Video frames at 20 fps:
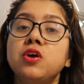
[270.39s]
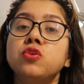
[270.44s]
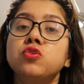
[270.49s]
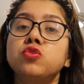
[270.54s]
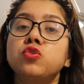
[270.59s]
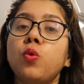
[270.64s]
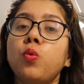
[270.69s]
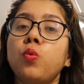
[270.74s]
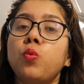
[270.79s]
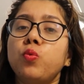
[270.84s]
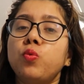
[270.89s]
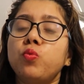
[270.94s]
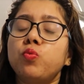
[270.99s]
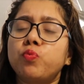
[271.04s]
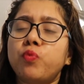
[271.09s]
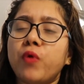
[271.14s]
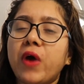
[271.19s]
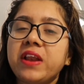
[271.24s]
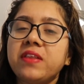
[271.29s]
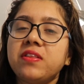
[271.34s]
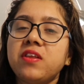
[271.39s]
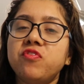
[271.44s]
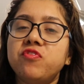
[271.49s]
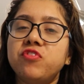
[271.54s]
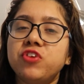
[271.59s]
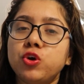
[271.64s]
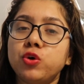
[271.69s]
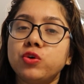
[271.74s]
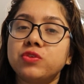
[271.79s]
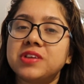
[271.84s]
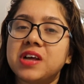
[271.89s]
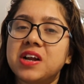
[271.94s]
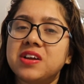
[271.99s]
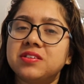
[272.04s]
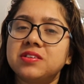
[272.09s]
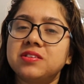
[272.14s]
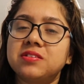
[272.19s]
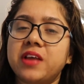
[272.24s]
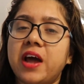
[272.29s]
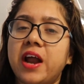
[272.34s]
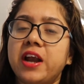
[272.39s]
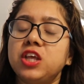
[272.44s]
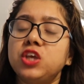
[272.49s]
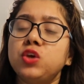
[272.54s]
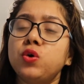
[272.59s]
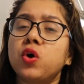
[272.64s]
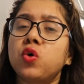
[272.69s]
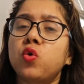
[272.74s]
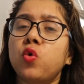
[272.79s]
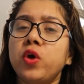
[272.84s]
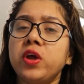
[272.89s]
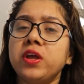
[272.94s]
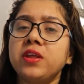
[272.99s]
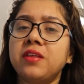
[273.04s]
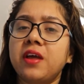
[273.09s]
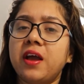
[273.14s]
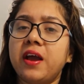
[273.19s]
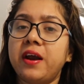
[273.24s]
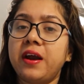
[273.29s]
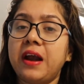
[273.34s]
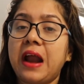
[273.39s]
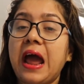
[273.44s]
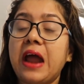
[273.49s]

So when the VO senses that you are going there